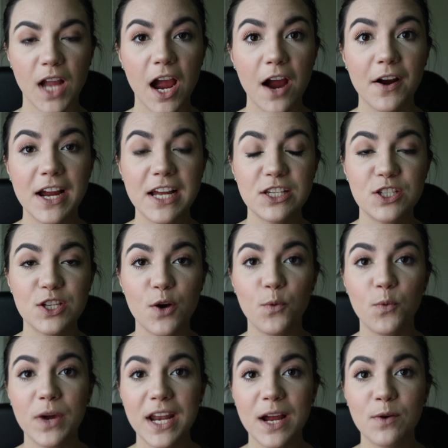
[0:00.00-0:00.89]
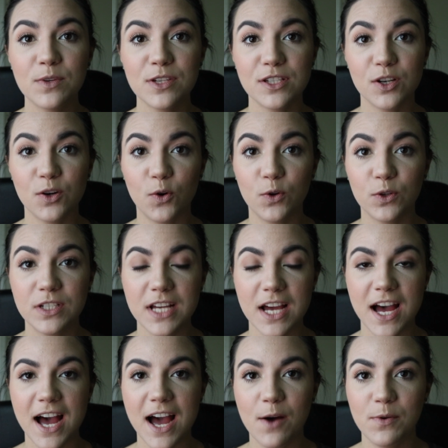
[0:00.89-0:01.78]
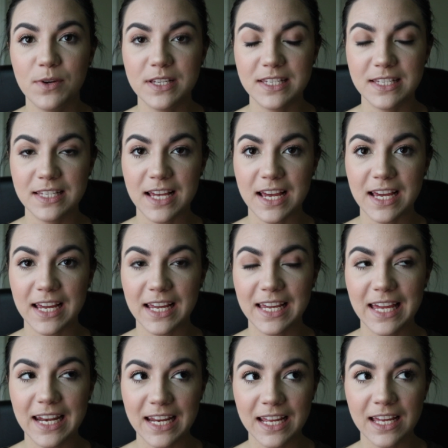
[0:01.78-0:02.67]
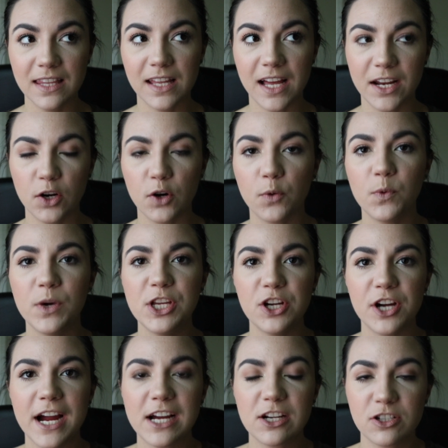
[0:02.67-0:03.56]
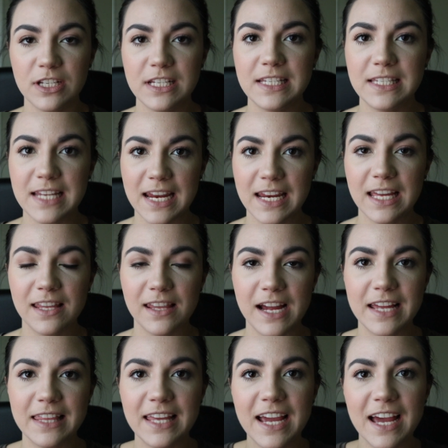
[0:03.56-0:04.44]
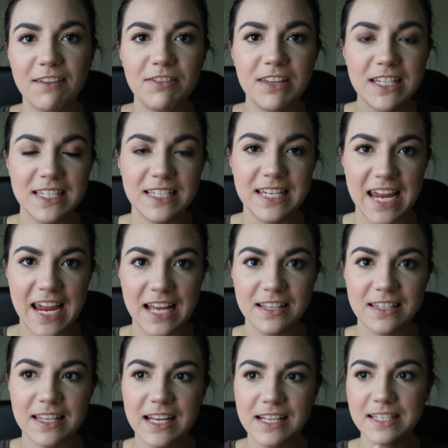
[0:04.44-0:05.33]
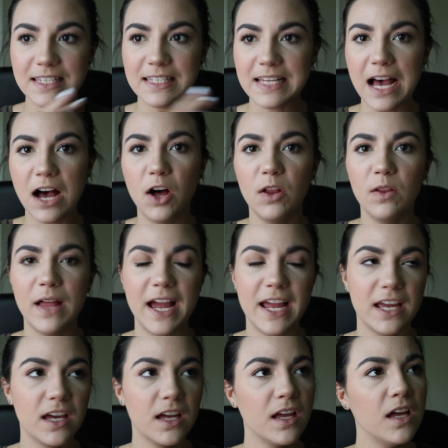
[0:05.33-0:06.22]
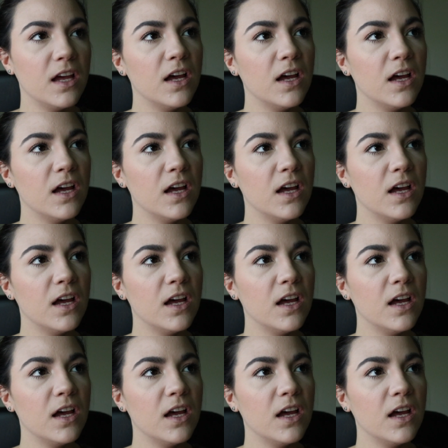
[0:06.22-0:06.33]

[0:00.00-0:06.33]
Alright, so when I was in Ulta, I was getting in line, or when you're actually standing in line, they have the stands that sell like